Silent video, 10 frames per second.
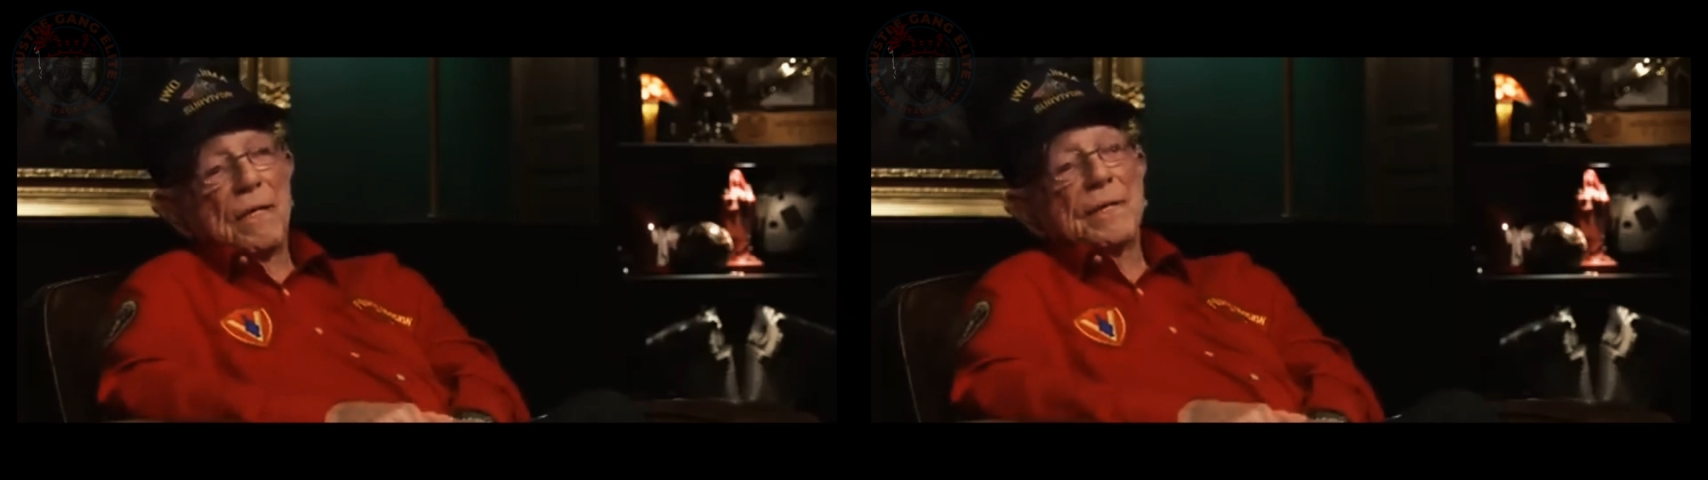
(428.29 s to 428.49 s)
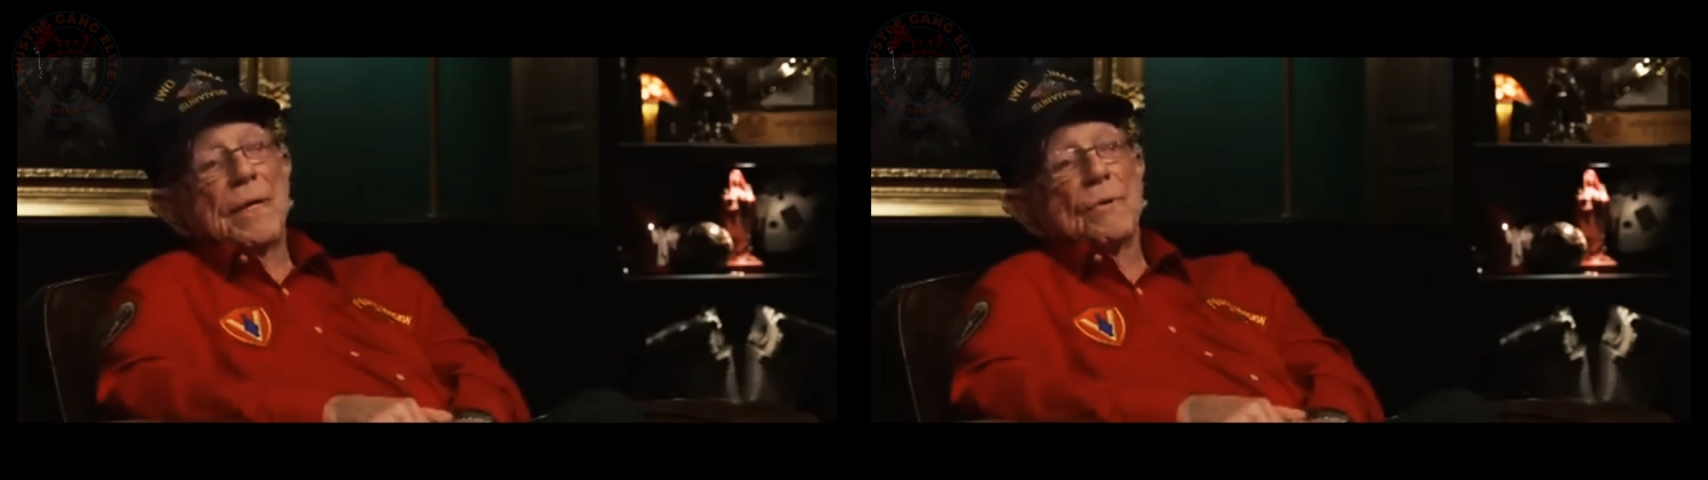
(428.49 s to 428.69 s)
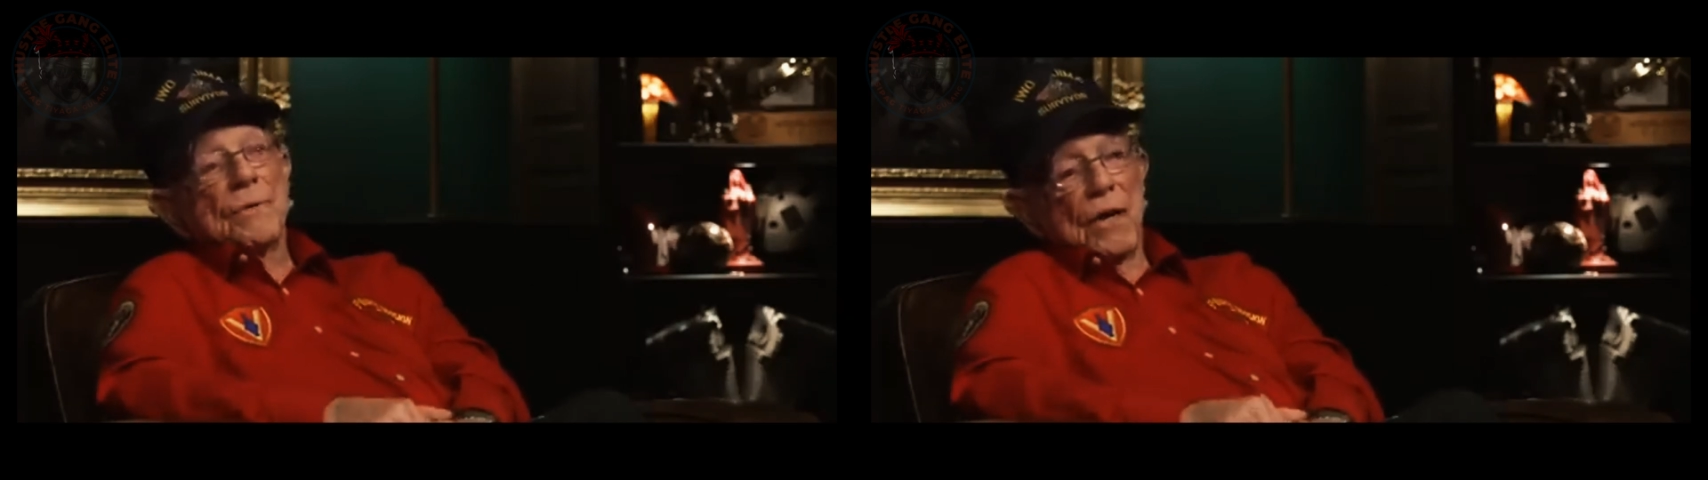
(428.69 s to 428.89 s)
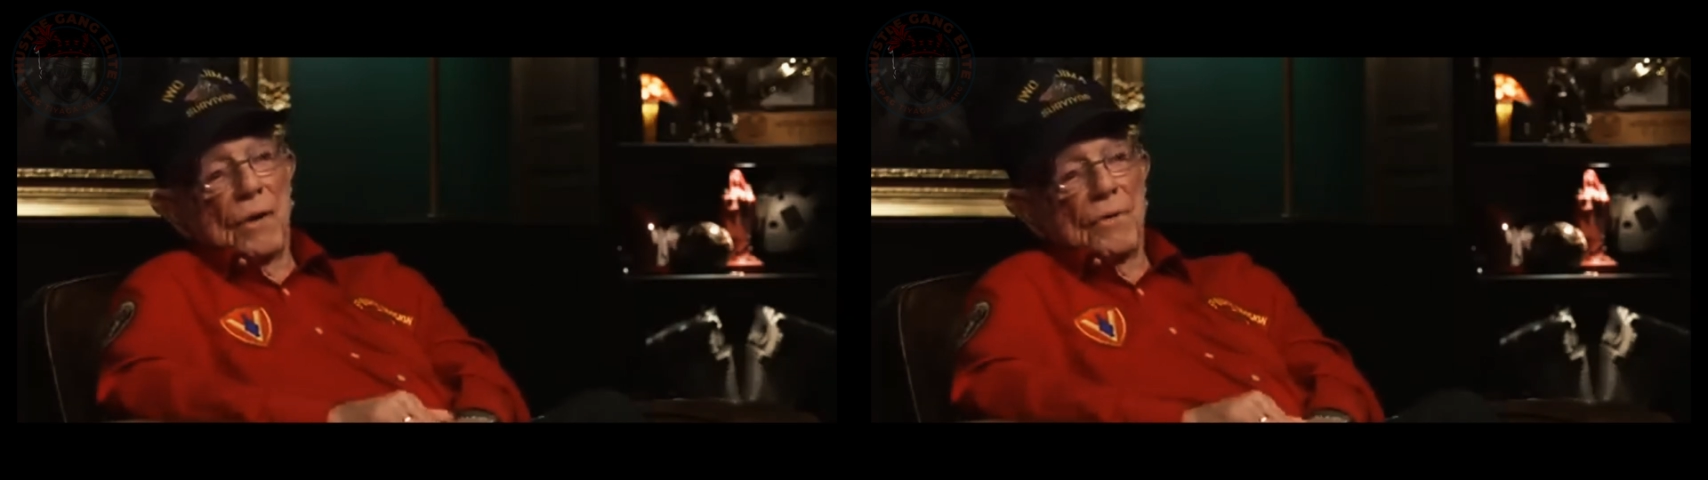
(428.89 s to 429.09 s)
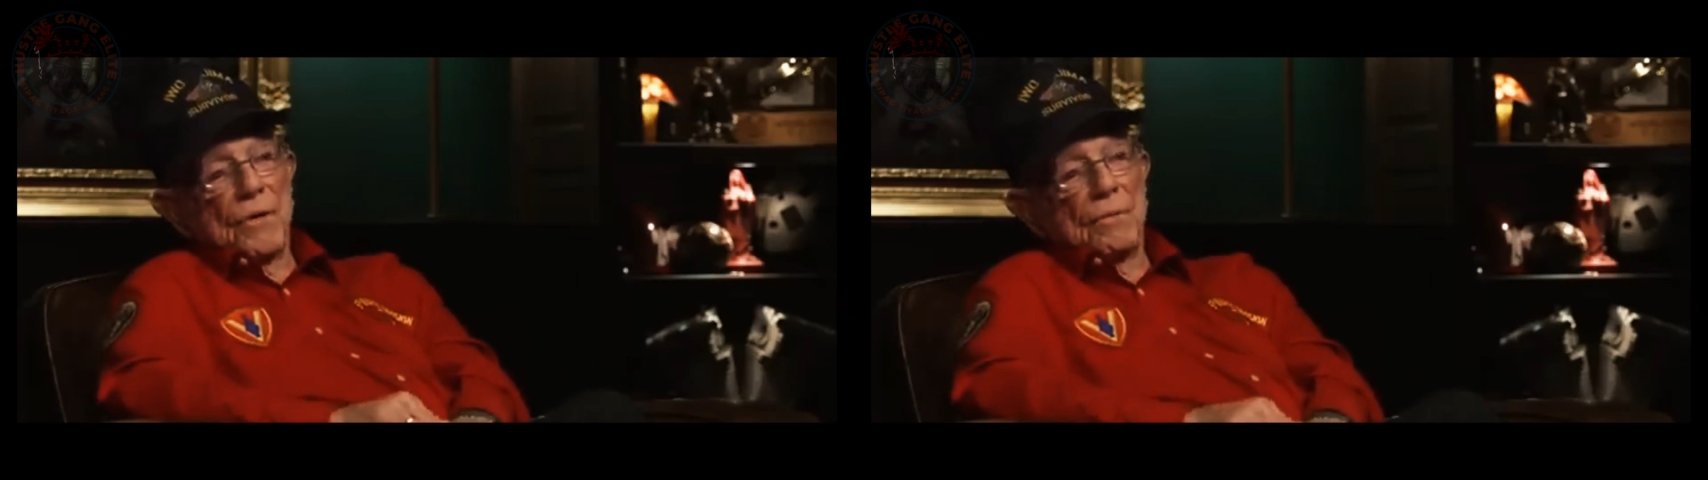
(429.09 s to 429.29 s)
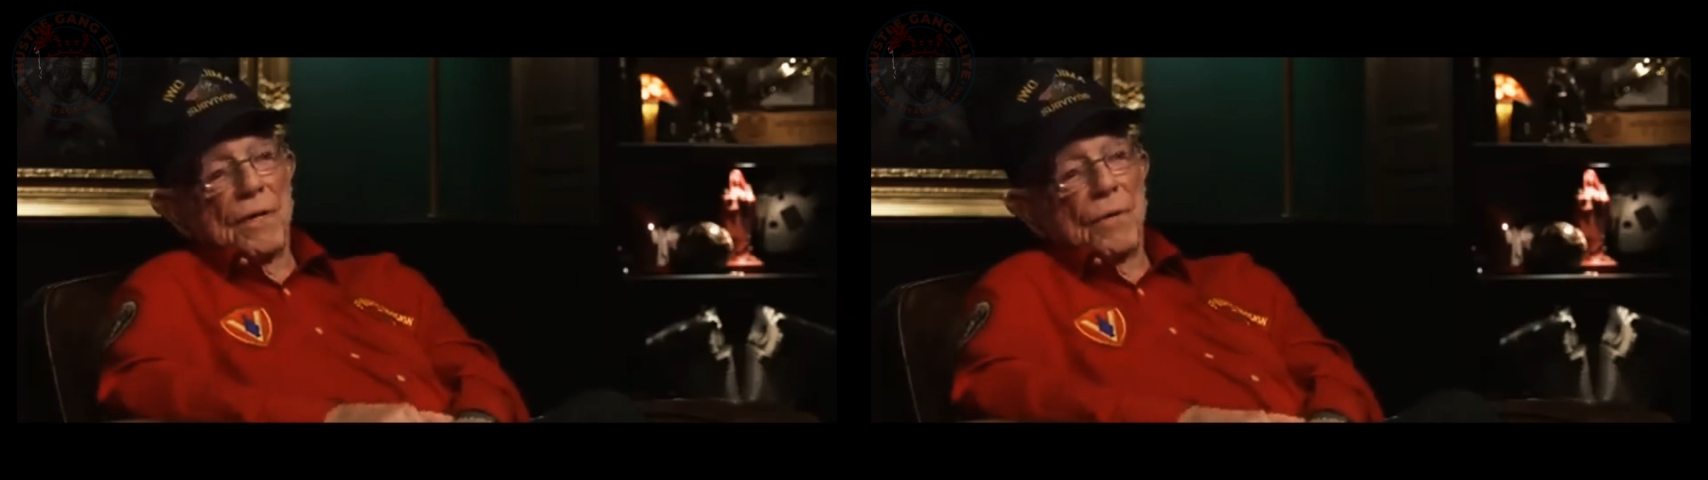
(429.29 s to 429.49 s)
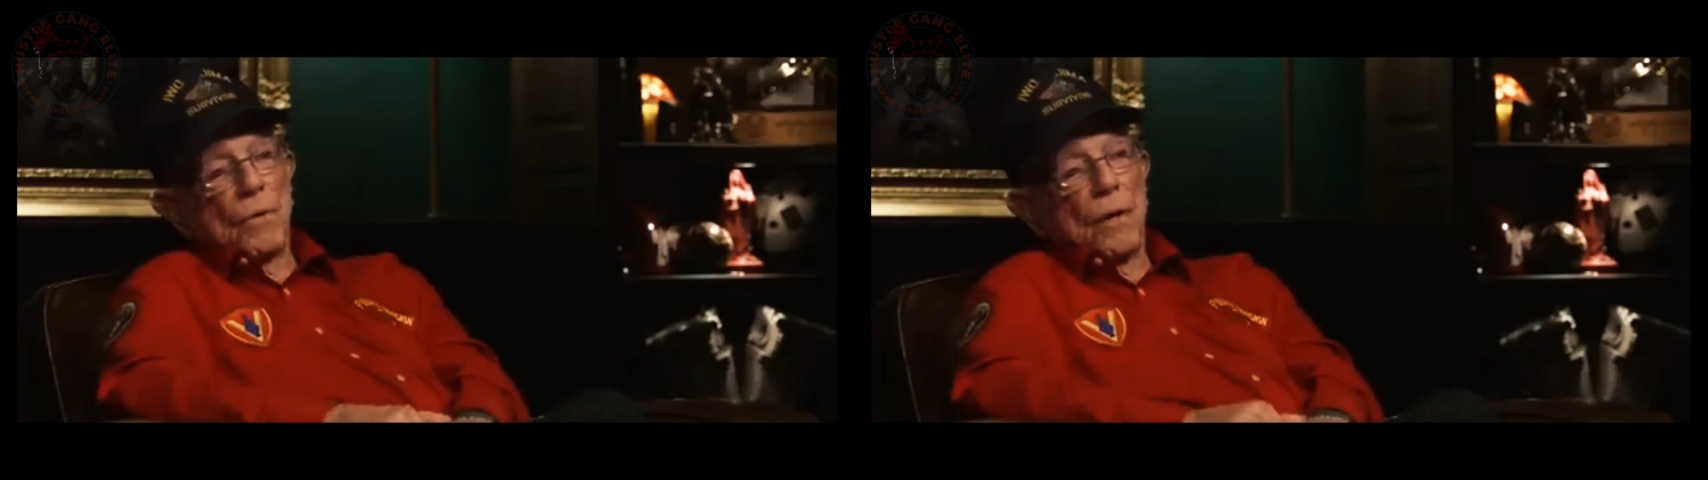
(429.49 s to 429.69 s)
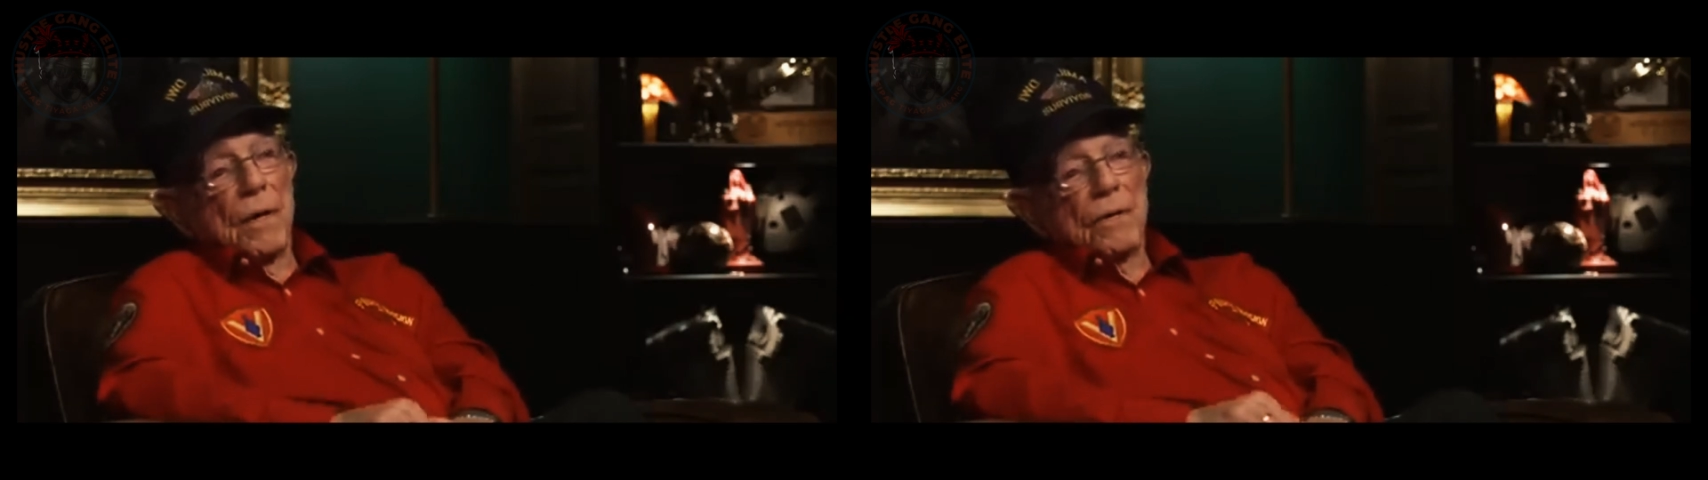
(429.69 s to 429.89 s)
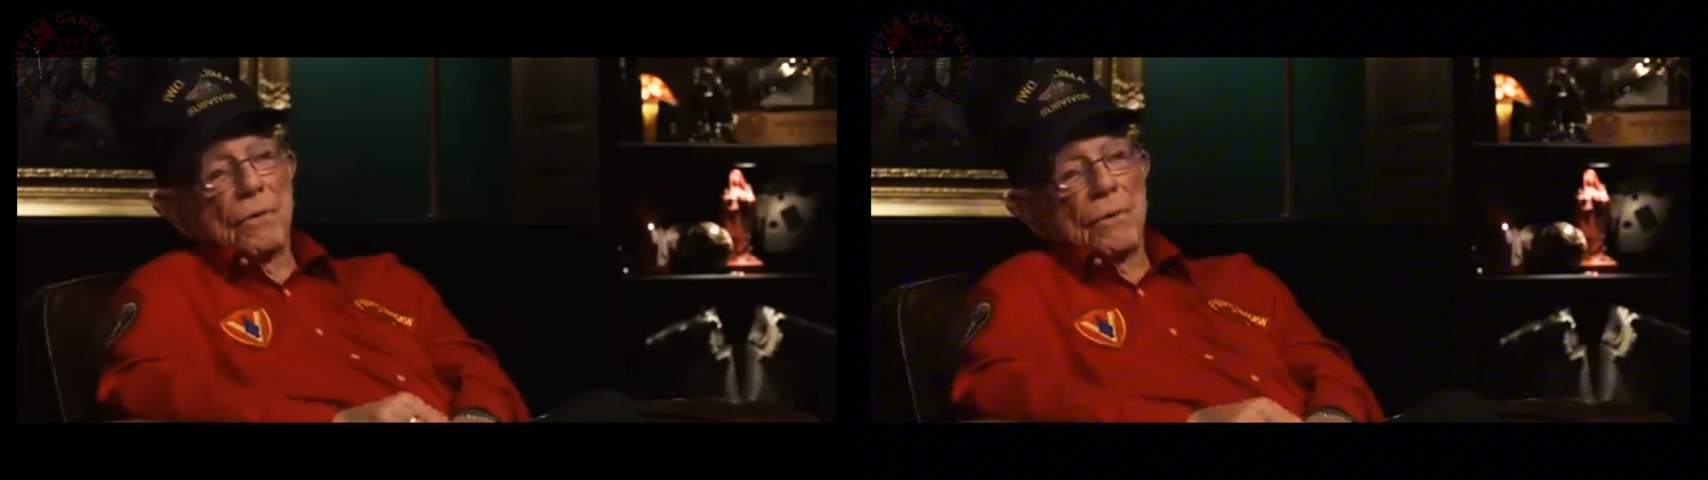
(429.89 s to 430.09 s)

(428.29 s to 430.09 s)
They were down there by the water,